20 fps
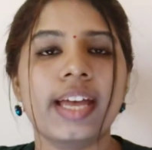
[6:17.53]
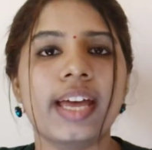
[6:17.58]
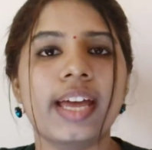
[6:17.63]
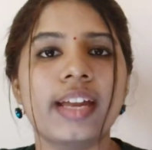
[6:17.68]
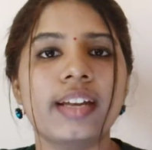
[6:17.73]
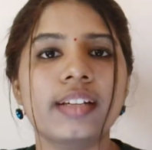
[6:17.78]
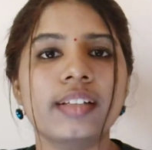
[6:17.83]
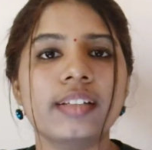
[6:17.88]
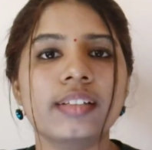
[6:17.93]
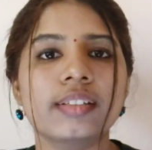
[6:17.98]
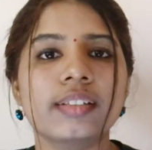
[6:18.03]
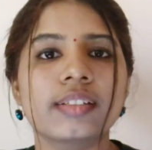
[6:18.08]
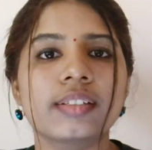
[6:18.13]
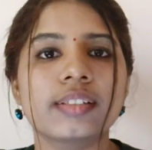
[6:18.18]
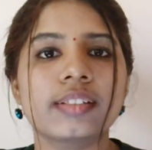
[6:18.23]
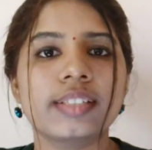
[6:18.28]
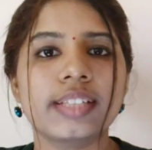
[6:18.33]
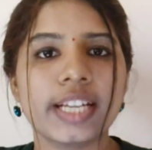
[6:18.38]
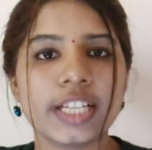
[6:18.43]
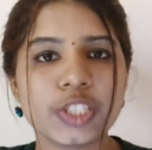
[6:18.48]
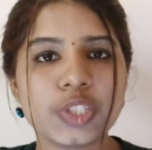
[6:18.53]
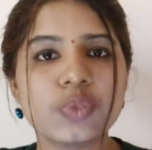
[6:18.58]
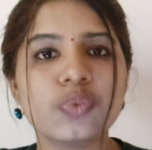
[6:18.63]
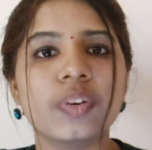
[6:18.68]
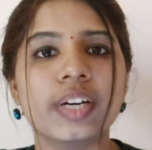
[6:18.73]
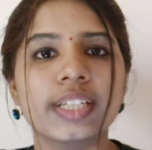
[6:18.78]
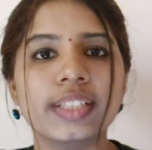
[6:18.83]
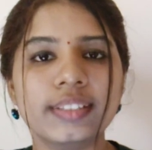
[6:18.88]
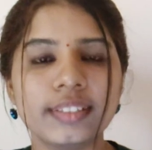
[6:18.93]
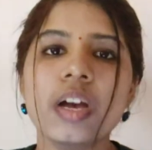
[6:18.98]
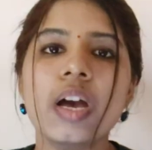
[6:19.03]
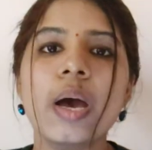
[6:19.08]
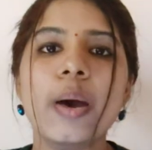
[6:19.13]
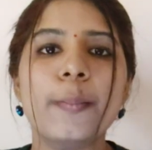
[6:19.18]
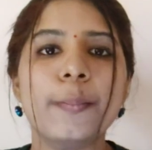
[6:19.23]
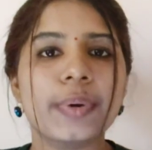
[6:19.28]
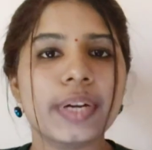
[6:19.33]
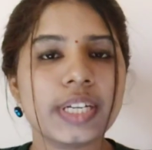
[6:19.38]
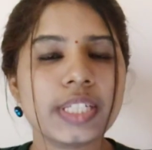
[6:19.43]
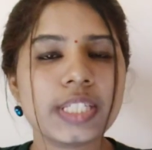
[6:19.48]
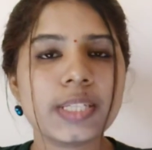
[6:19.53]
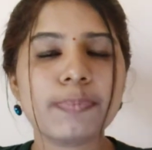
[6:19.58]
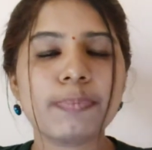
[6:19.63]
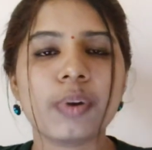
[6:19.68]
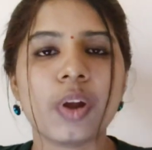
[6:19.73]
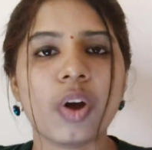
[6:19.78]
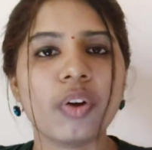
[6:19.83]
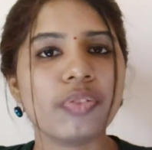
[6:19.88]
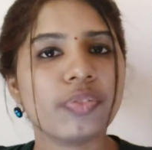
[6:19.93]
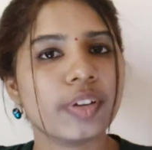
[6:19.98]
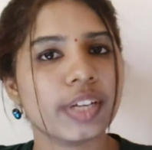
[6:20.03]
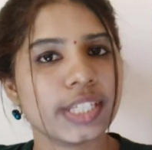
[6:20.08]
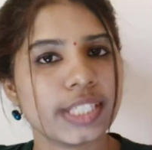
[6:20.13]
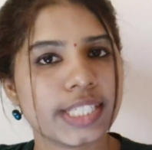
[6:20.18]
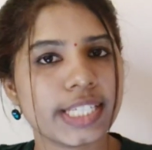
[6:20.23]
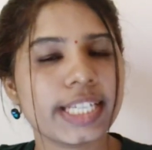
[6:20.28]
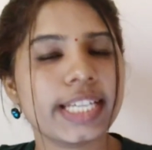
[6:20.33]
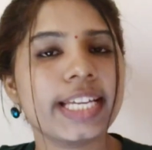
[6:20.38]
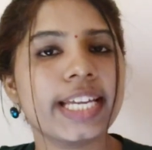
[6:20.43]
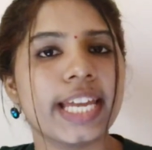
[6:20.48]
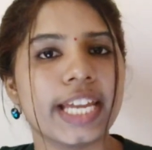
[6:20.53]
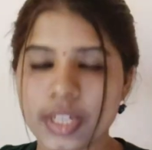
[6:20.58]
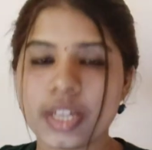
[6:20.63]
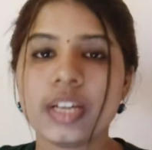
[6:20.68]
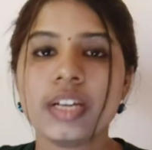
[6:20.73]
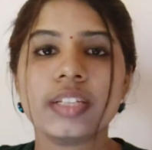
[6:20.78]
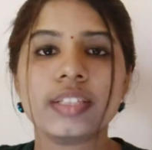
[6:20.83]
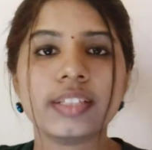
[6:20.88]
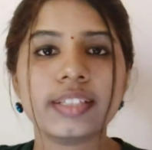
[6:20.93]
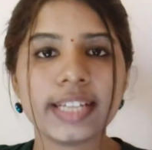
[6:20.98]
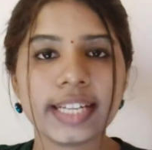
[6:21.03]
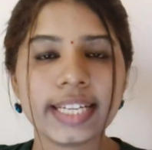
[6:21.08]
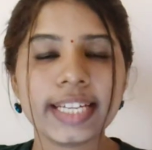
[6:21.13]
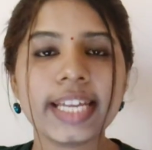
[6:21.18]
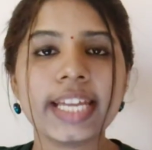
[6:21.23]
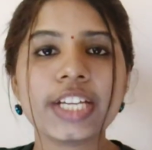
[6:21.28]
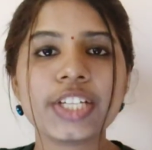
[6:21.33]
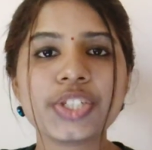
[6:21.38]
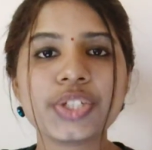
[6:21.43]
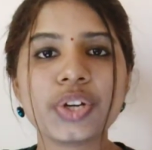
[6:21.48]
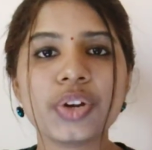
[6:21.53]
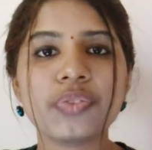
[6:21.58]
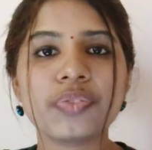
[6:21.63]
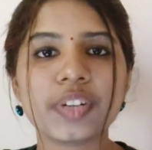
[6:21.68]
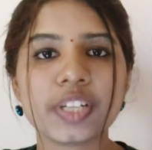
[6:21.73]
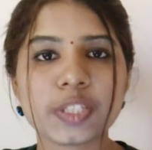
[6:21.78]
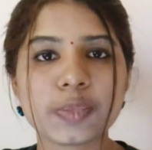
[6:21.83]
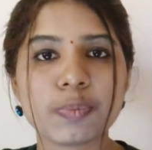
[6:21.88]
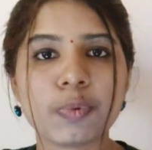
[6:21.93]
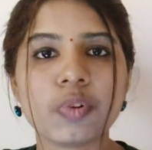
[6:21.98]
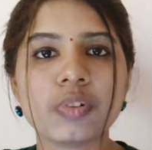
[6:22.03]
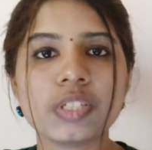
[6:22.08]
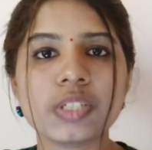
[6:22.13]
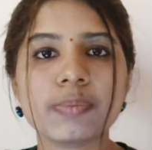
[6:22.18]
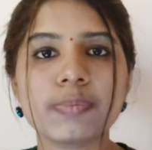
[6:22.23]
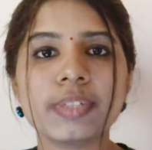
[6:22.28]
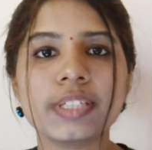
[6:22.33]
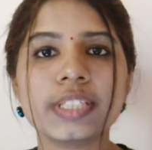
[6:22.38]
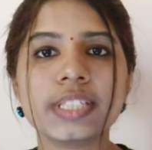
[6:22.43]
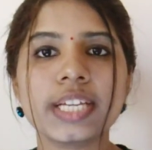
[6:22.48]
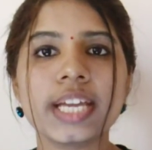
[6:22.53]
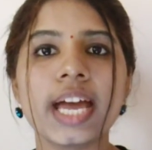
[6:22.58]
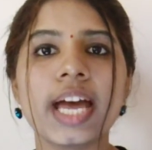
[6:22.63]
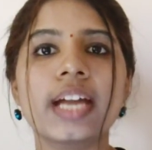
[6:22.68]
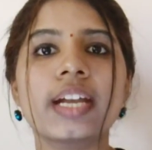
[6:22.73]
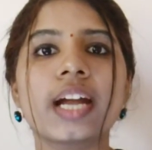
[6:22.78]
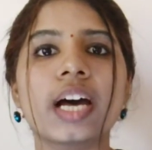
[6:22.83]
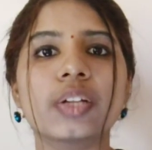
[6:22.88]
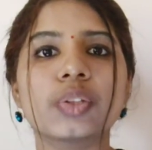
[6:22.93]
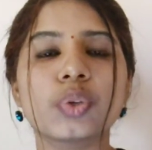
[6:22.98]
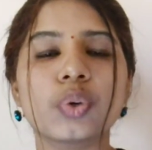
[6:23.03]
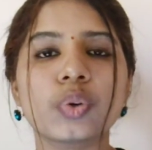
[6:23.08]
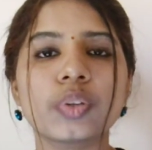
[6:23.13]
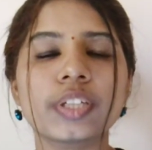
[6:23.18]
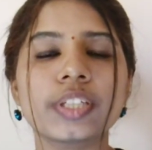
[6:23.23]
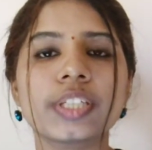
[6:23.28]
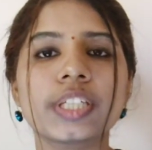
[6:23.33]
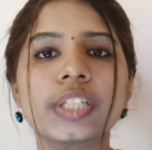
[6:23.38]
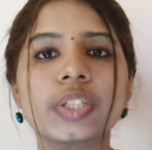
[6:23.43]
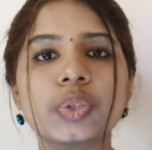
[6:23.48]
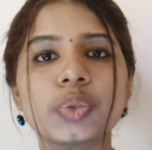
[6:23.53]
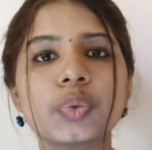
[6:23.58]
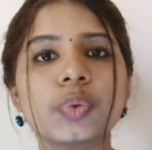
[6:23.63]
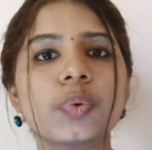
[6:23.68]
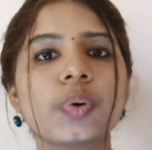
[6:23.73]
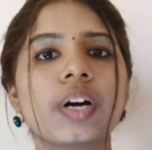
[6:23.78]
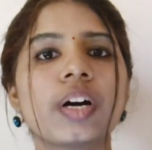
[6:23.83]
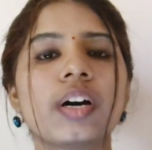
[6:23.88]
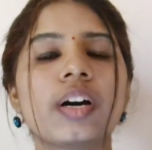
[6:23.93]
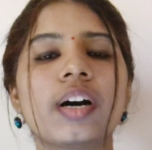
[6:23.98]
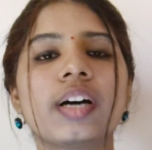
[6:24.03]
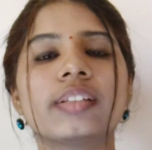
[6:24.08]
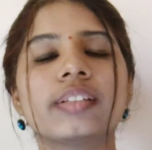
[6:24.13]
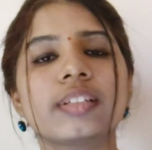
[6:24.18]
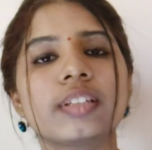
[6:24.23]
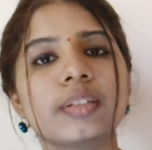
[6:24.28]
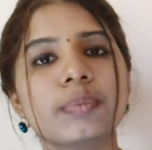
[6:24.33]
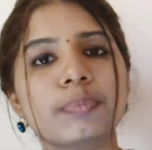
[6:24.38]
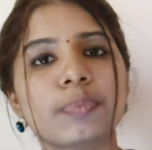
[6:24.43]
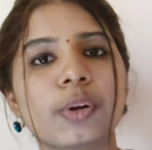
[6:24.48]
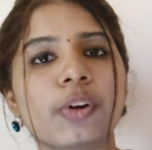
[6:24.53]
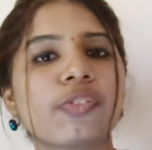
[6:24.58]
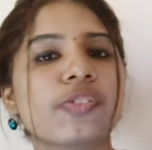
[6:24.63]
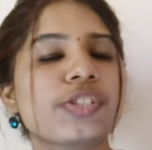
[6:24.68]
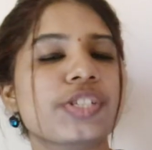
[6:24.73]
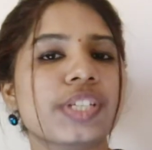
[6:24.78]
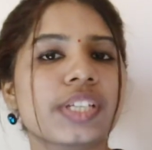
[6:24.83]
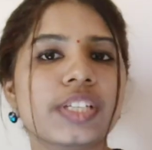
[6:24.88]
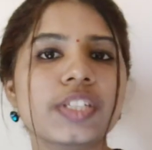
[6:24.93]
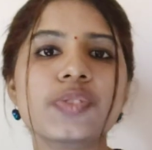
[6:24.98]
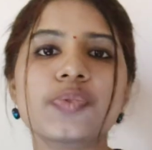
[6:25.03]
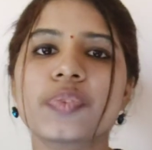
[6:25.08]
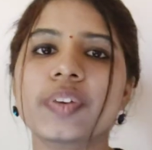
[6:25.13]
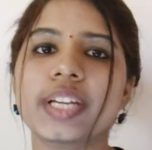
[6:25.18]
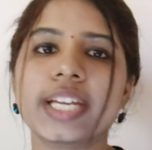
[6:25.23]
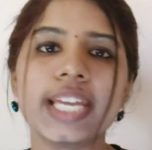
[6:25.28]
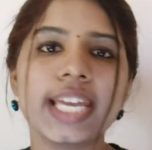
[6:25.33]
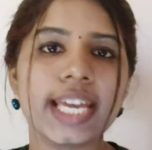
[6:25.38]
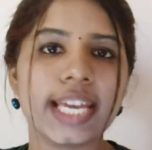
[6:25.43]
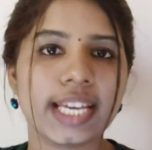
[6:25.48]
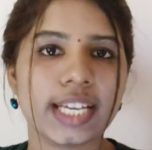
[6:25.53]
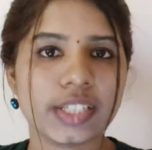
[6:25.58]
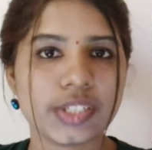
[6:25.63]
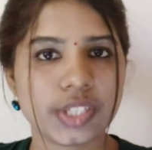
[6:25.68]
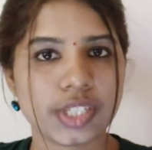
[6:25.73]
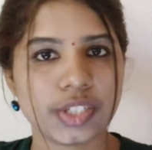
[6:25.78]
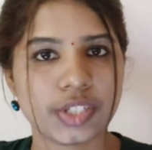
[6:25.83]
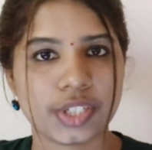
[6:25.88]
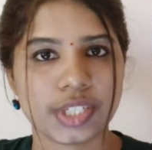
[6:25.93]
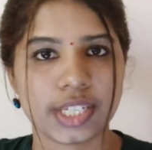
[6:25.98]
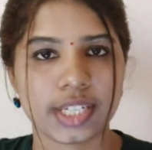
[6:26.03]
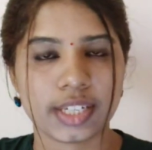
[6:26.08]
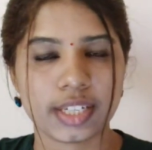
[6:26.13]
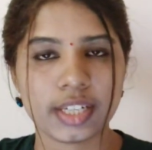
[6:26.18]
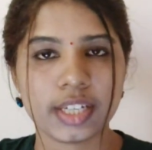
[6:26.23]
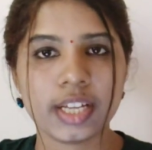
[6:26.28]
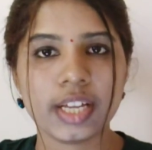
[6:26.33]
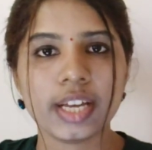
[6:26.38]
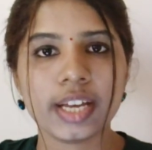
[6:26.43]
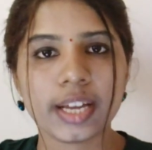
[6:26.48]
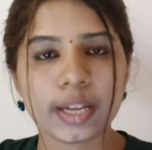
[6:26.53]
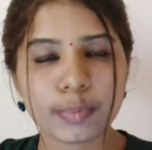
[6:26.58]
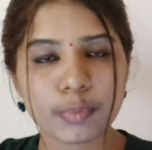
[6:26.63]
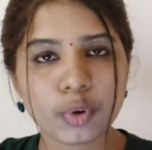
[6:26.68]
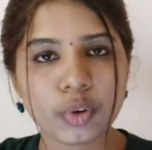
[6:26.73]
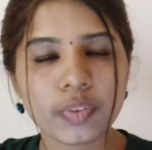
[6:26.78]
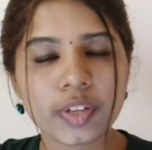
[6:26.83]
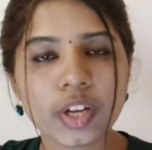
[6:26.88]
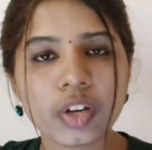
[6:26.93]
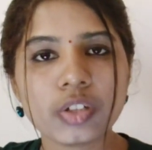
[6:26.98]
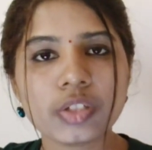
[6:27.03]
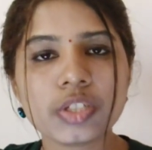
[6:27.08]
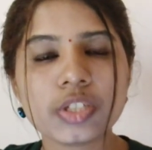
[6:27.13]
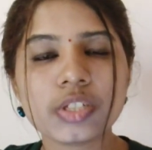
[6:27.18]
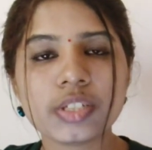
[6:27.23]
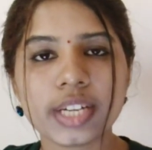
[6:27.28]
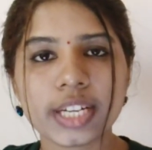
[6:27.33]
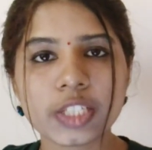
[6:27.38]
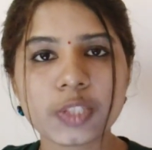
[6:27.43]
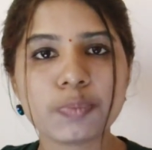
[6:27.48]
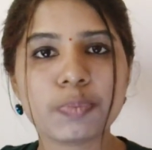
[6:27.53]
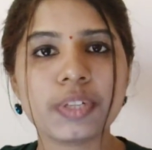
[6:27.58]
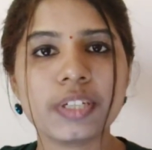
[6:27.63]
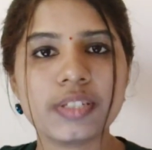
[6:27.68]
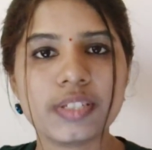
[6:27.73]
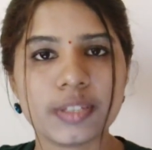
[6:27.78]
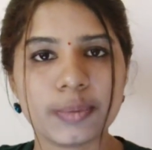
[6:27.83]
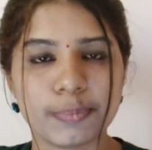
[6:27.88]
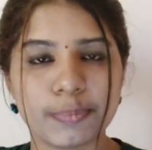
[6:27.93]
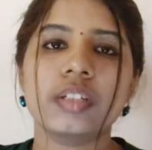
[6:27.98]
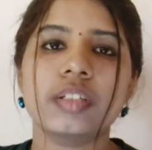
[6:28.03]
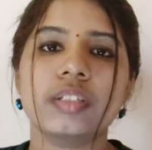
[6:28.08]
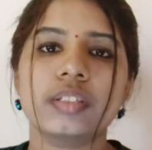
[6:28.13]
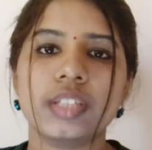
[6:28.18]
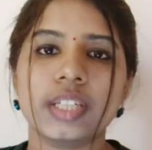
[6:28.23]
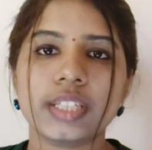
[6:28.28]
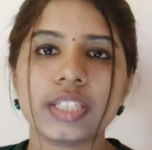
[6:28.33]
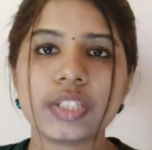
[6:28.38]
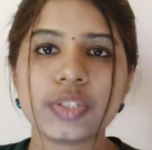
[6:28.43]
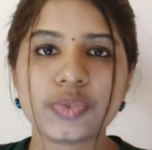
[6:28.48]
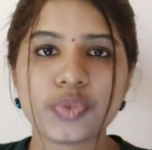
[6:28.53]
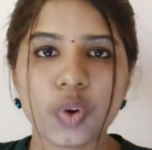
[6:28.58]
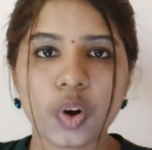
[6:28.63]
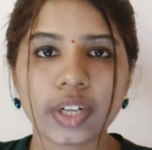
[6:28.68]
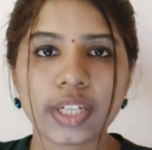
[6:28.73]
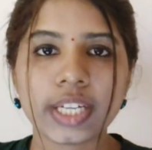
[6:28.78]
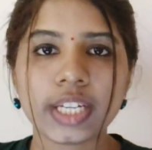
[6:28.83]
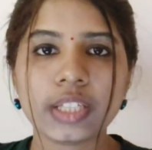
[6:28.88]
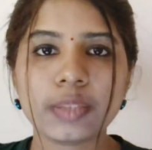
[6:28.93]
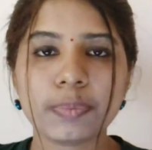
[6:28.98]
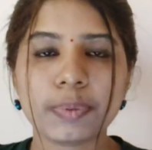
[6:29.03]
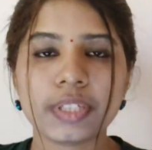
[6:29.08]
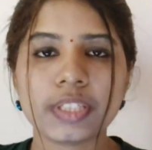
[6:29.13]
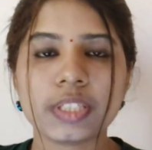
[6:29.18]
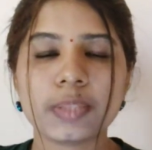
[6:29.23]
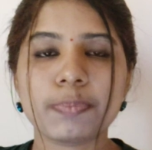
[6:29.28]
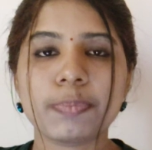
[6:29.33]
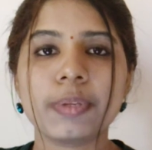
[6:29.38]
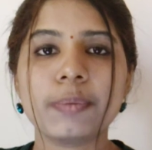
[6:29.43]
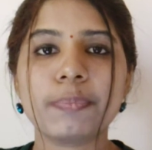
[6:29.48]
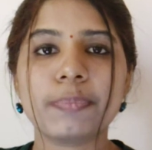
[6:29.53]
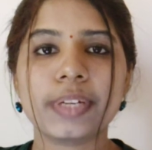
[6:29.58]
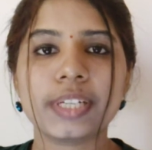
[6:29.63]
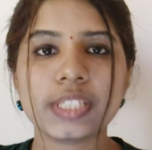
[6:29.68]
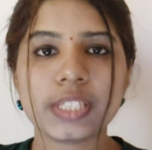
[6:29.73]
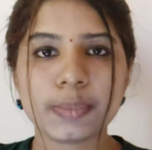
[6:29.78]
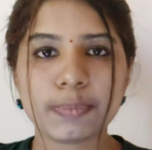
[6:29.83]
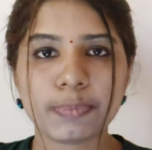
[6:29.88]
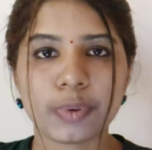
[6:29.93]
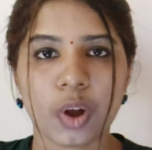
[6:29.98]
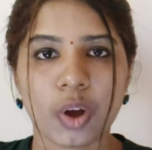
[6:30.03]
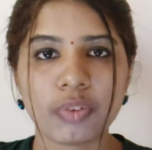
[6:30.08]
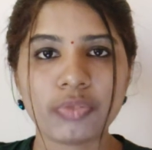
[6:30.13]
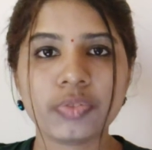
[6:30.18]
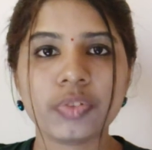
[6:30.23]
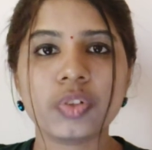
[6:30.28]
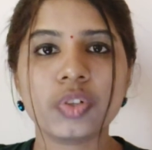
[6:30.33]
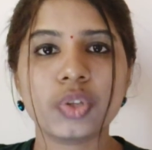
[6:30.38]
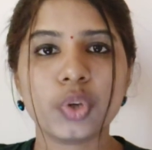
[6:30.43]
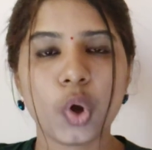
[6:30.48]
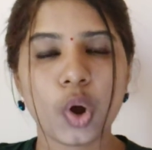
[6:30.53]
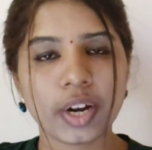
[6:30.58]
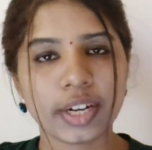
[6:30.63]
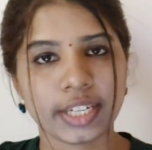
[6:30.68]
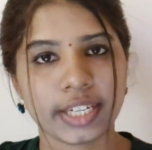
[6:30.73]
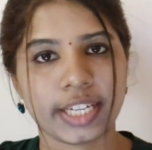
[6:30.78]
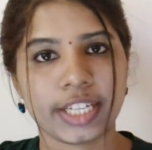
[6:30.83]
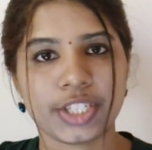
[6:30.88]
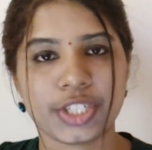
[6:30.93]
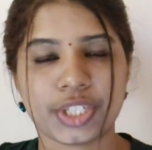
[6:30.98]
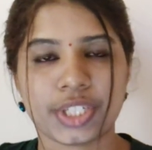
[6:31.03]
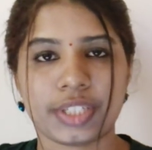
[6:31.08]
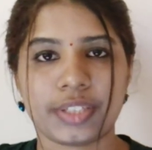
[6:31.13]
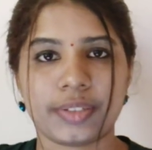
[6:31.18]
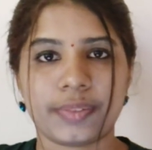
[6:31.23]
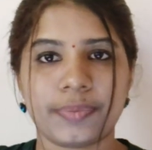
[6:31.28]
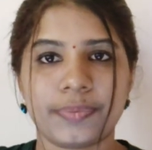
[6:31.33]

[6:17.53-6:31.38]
And next one, principle of delegation. The delegation of responsibility and authority to other profession is very essential. And moving on to next principle, that is 14th principle, principle of coordination.